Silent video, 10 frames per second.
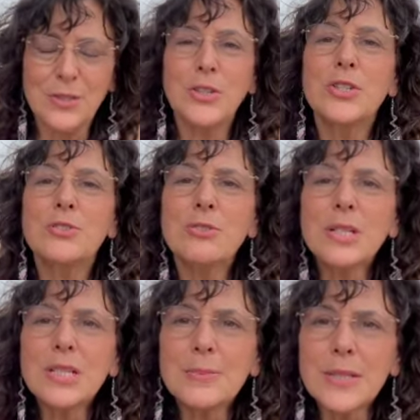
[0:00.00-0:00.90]
Or are you
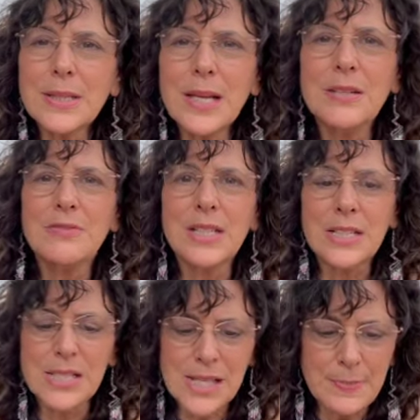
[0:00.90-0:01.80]
doing it to be loved and
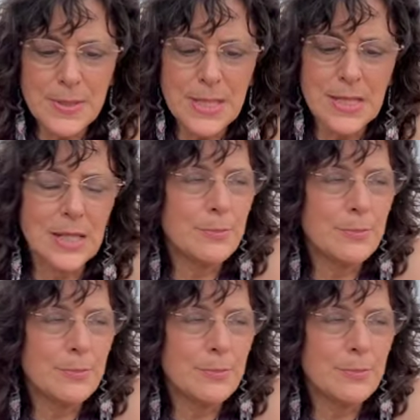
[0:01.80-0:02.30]
accepted and